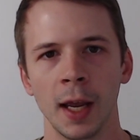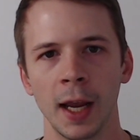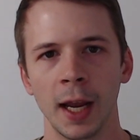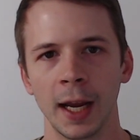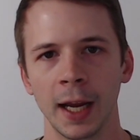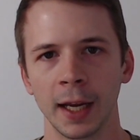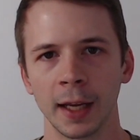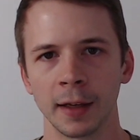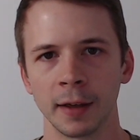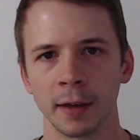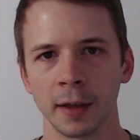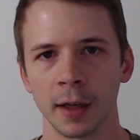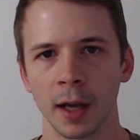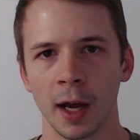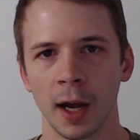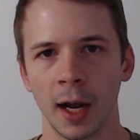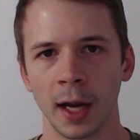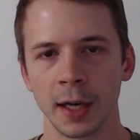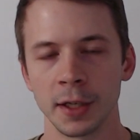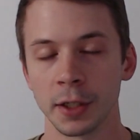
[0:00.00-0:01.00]
and
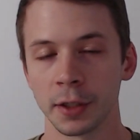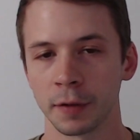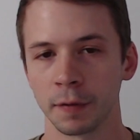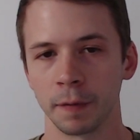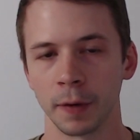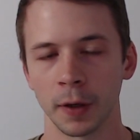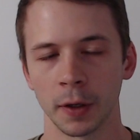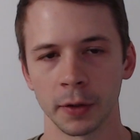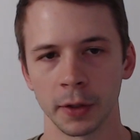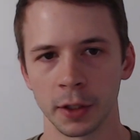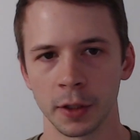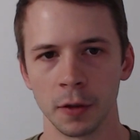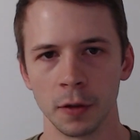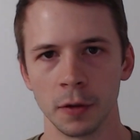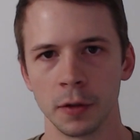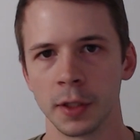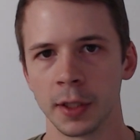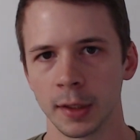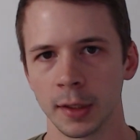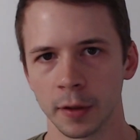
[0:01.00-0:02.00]
I just felt a
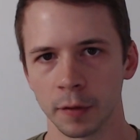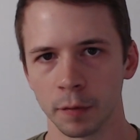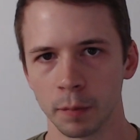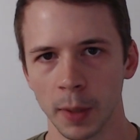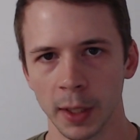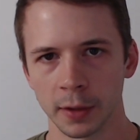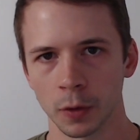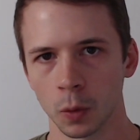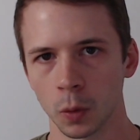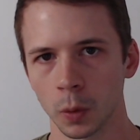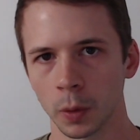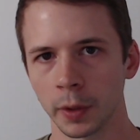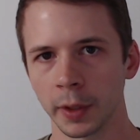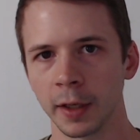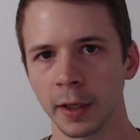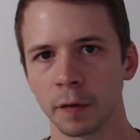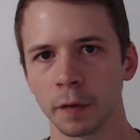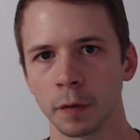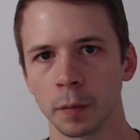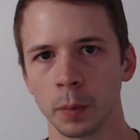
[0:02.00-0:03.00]
huge sense of mental
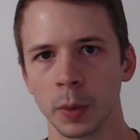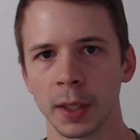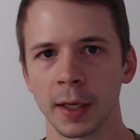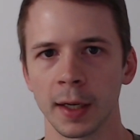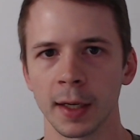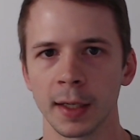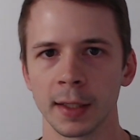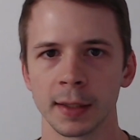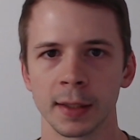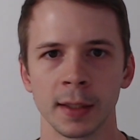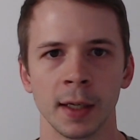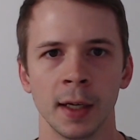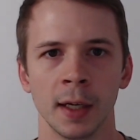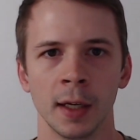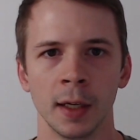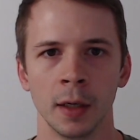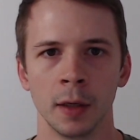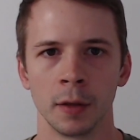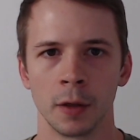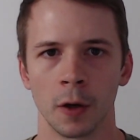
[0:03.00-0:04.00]
relief because
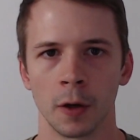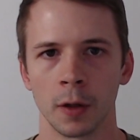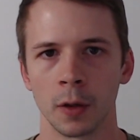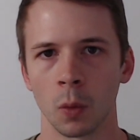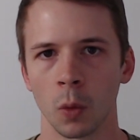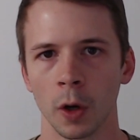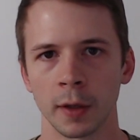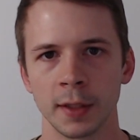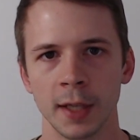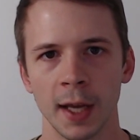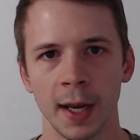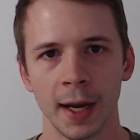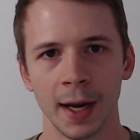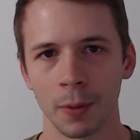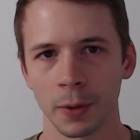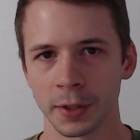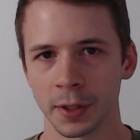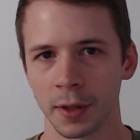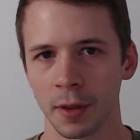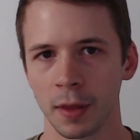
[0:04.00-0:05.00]
during the workday
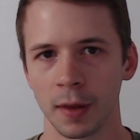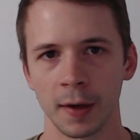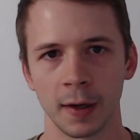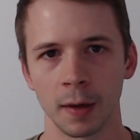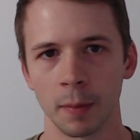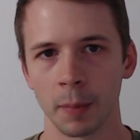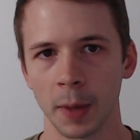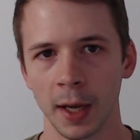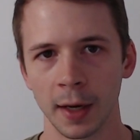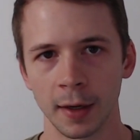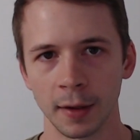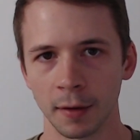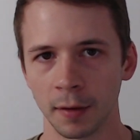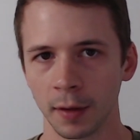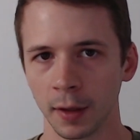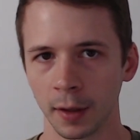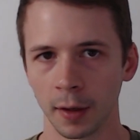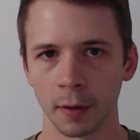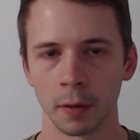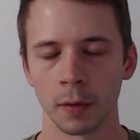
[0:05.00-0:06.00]
I wasn't thinking about
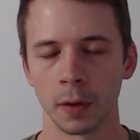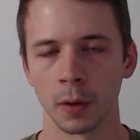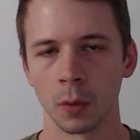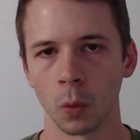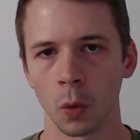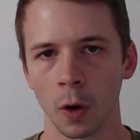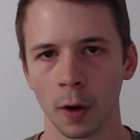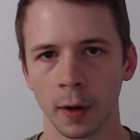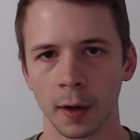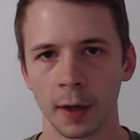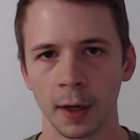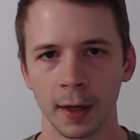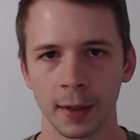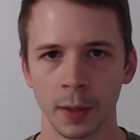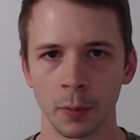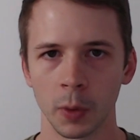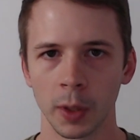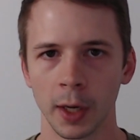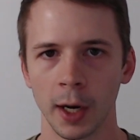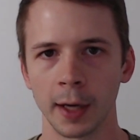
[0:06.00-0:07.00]
anything other than work,
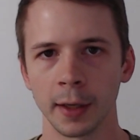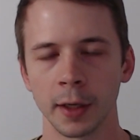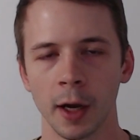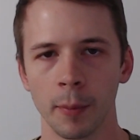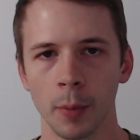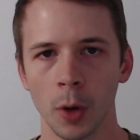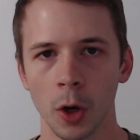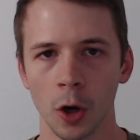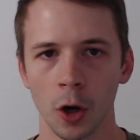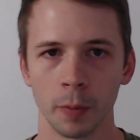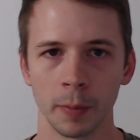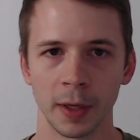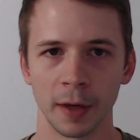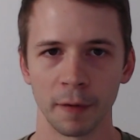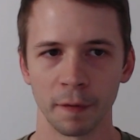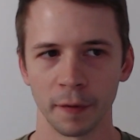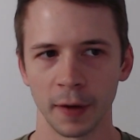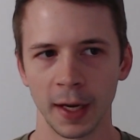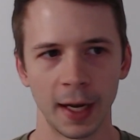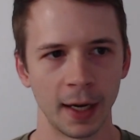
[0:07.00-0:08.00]
and then when I'd come home and
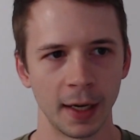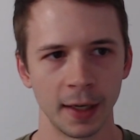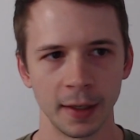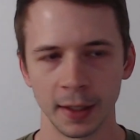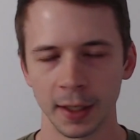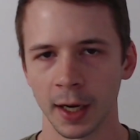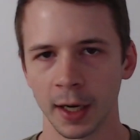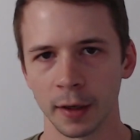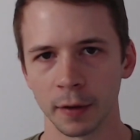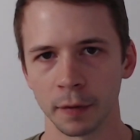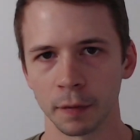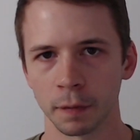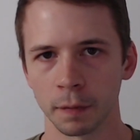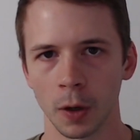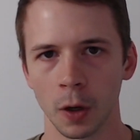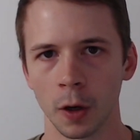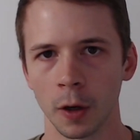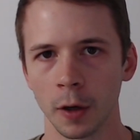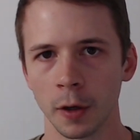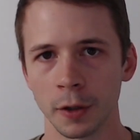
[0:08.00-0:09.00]
if I had any kind of
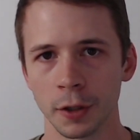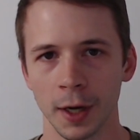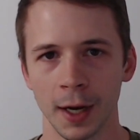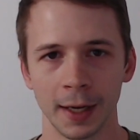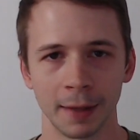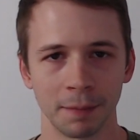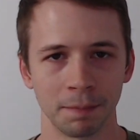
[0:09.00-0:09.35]
urge,